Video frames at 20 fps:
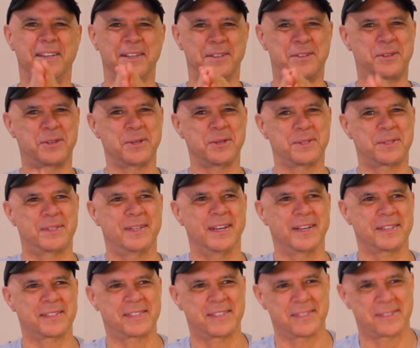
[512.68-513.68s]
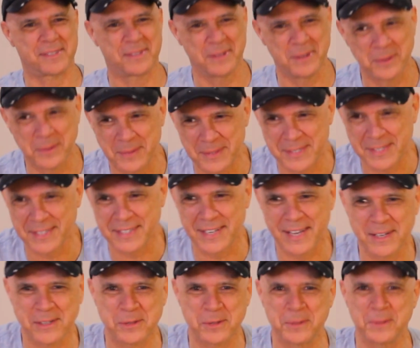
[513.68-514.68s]
it's your Texas too. It's a
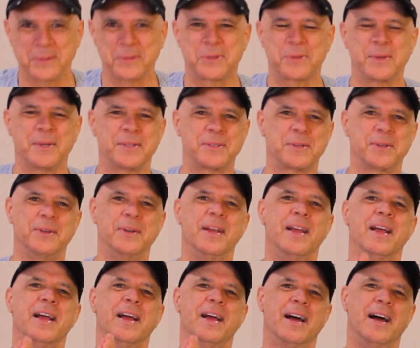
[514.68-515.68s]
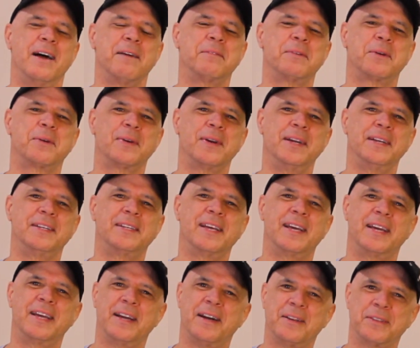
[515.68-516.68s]
national treasure. Have a great
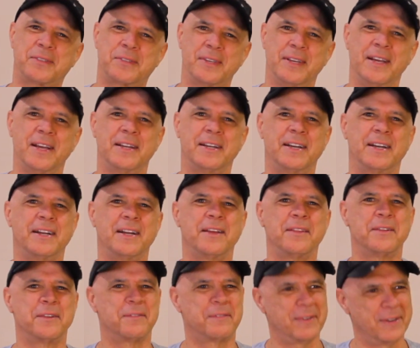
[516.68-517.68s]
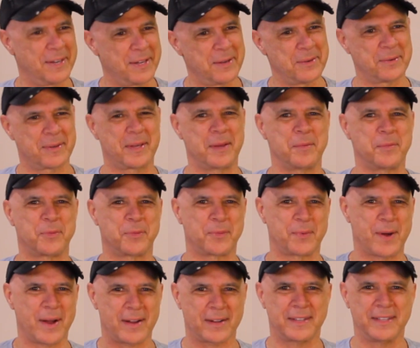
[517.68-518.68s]
day. I'll see you on another video. Keep
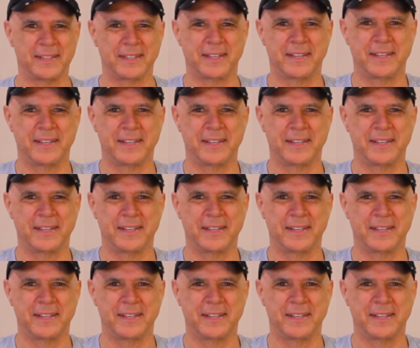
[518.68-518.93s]
rocking the